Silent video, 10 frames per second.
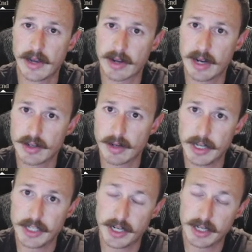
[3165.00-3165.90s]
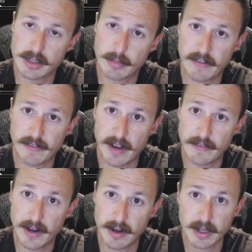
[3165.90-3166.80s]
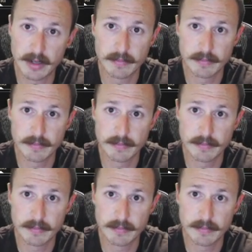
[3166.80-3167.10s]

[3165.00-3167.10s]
can I draw my Jace or my 5 Fairy?